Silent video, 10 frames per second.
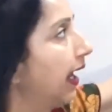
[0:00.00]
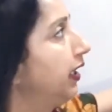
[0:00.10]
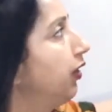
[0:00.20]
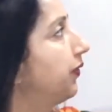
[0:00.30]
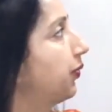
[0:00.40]
any
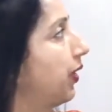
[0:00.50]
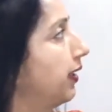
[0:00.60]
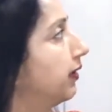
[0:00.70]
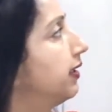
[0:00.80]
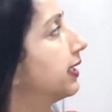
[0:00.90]
of the
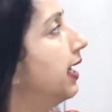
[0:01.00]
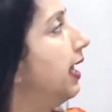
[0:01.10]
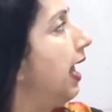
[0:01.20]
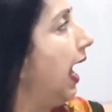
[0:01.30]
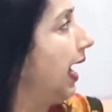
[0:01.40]
triangles,
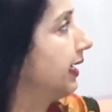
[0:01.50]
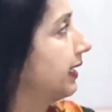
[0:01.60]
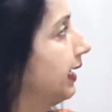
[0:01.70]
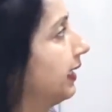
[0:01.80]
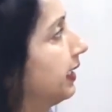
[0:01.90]
I
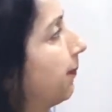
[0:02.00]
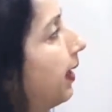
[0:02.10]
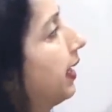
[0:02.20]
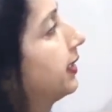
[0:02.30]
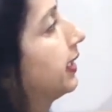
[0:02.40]
see that the
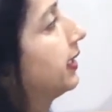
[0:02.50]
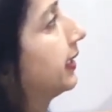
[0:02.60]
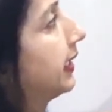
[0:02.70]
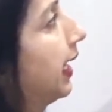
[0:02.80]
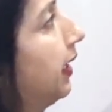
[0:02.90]
base is
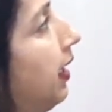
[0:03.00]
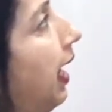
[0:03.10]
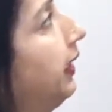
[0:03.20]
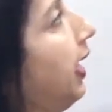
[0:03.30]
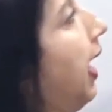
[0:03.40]
10
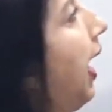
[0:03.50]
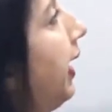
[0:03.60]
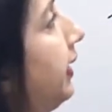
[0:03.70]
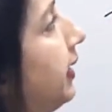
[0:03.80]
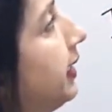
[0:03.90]
and the
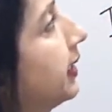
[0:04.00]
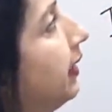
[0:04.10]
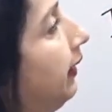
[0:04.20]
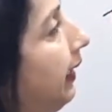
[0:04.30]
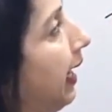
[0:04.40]
height is
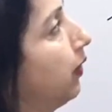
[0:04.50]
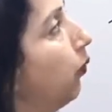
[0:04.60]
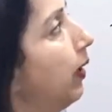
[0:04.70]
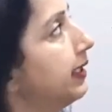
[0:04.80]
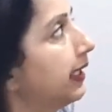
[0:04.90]
10.
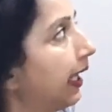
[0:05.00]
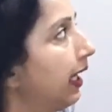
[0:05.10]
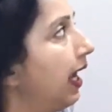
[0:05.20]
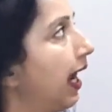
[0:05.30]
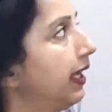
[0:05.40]
Once again
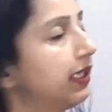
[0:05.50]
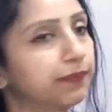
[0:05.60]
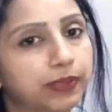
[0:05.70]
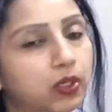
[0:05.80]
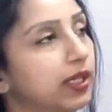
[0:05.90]
height
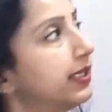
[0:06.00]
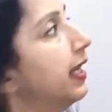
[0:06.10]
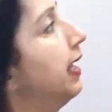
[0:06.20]
because